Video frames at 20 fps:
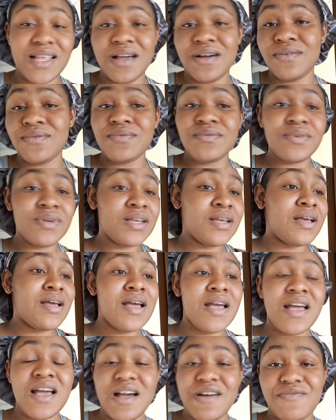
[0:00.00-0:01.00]
now
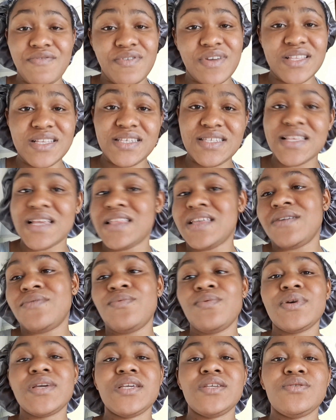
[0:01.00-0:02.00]
I've already started
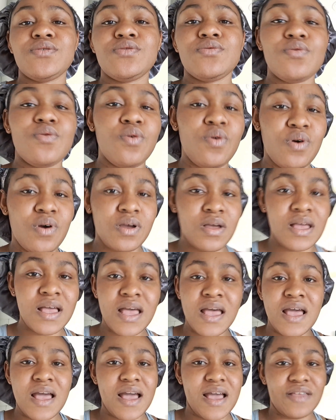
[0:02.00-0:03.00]
cooking, so
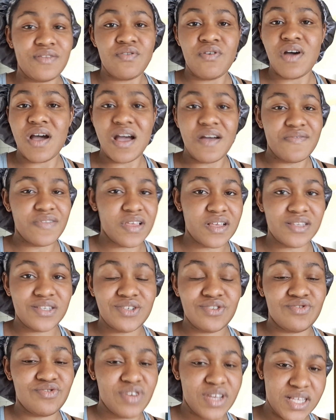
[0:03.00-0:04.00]
I don't have that
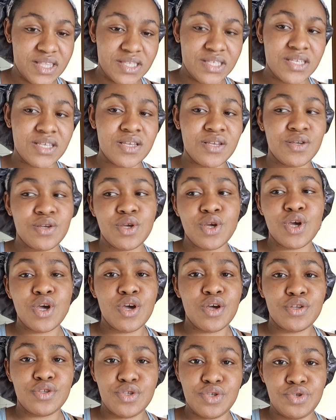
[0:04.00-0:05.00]
strength
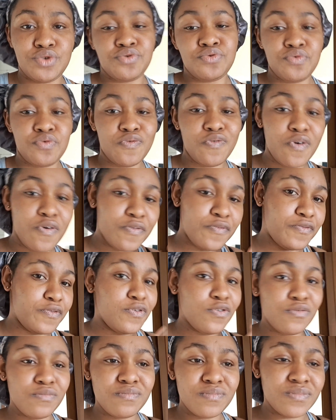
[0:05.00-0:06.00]
to
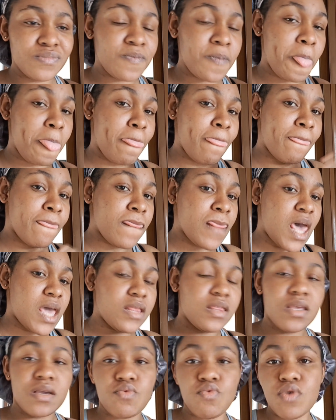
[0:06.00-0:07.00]
film
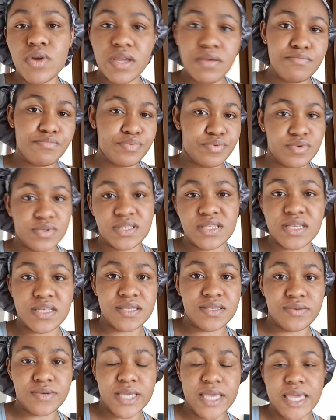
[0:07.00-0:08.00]
the cooking
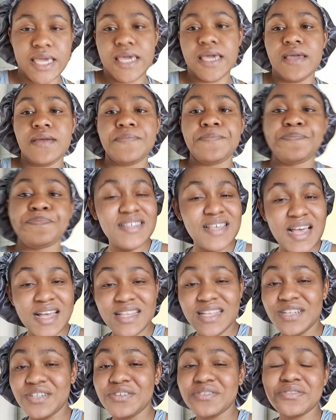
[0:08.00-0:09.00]
process, okay? And
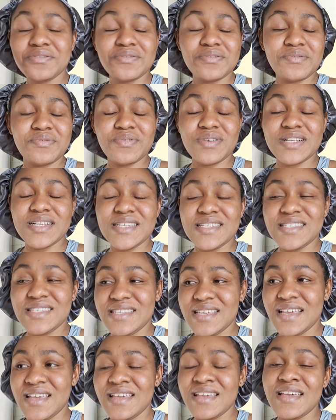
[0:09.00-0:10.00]
I just want to quickly
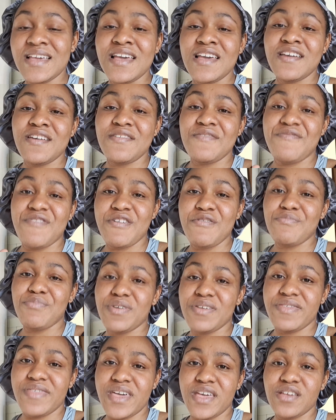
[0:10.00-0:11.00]
say a very
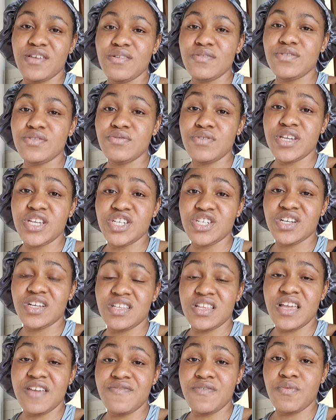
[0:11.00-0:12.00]
big thank you to each
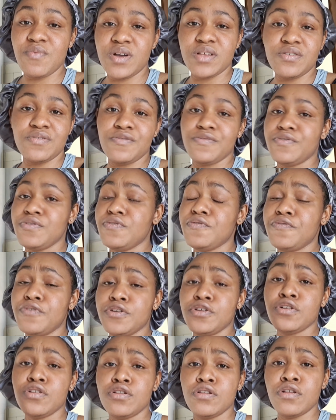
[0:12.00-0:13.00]
and every one of you for
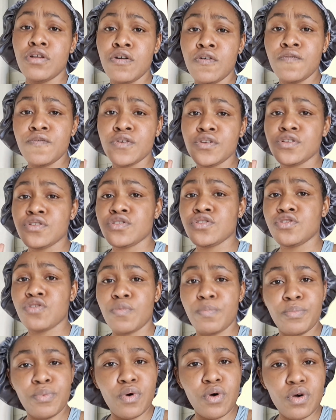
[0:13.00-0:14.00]
your love, for your
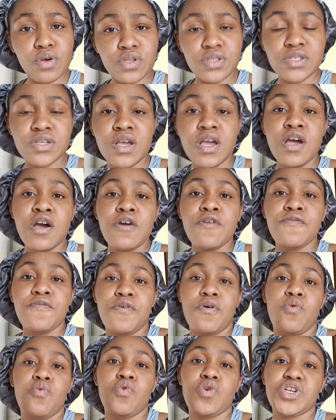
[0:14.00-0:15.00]
support,
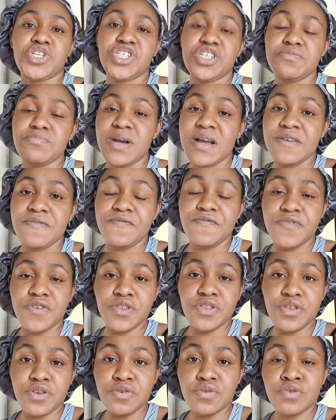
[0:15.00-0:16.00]
for watching my
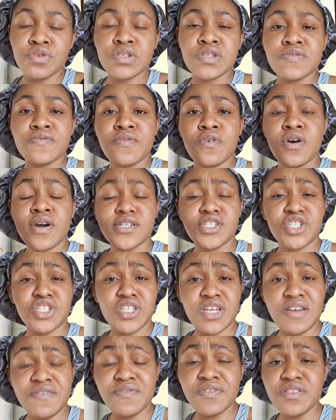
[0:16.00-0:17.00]
videos, for
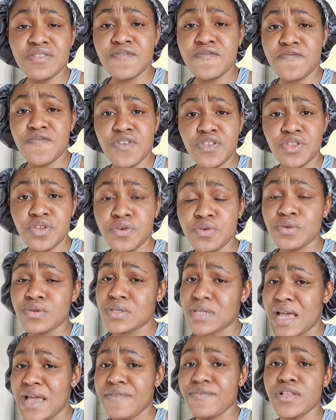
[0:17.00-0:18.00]
sharing the
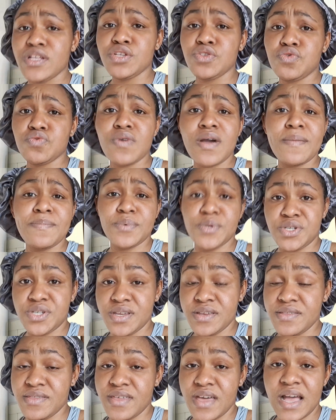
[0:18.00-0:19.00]
videos. I really do
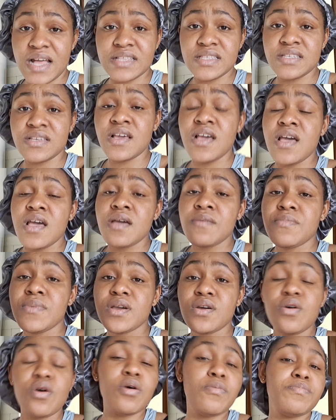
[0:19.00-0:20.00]
appreciate that.
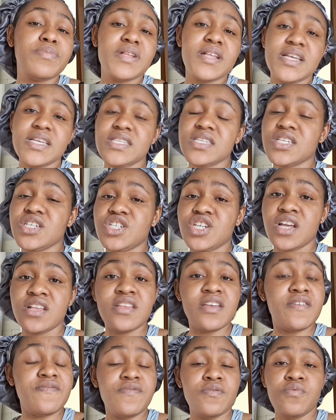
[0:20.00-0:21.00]
May God bless each
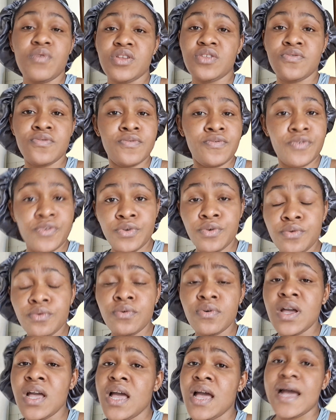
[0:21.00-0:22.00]
and every one of
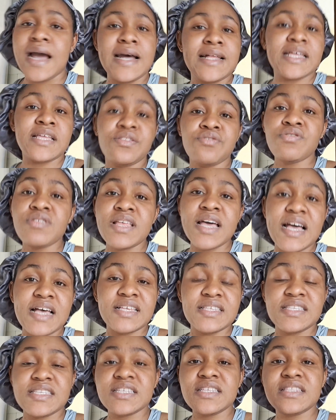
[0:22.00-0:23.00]
you. And I know
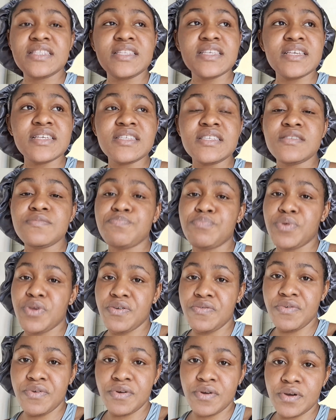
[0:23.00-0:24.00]
that this
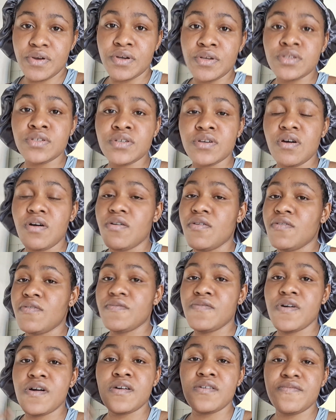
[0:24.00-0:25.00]
period
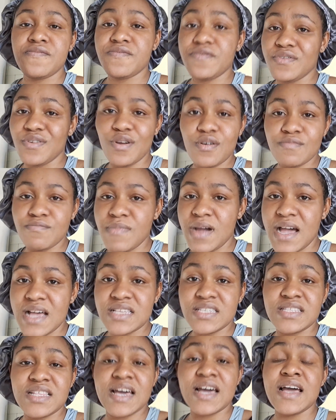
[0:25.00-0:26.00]
of
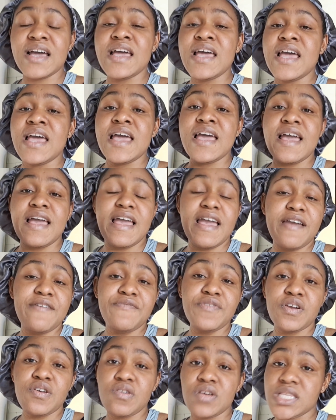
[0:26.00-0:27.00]
Vlogmas, that
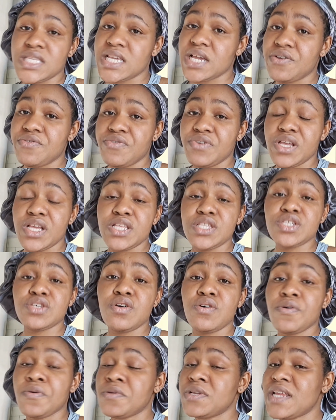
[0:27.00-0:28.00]
every content
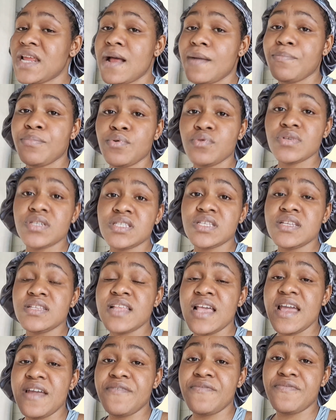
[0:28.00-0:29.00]
creator, they are
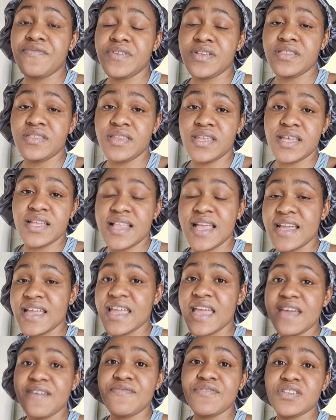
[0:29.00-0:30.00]
posting every day, like
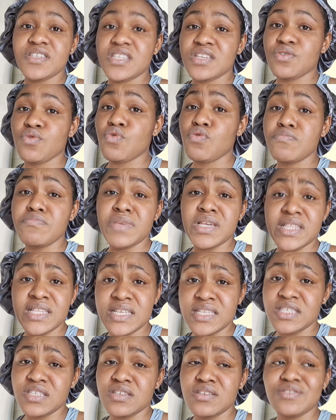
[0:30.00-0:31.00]
every single
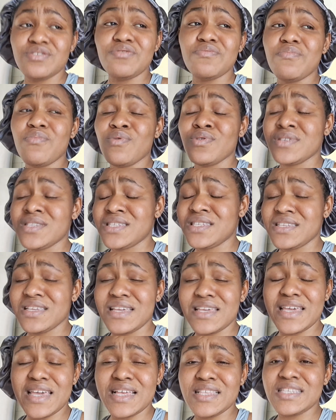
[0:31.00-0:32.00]
minute you
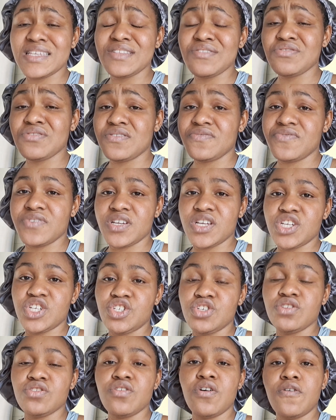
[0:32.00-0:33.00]
must get
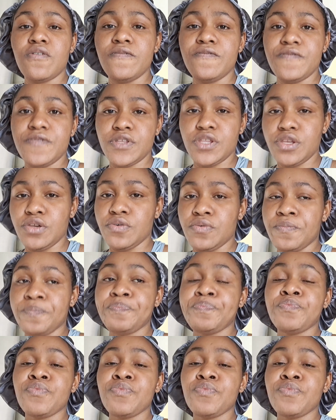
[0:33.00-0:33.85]
notification of video.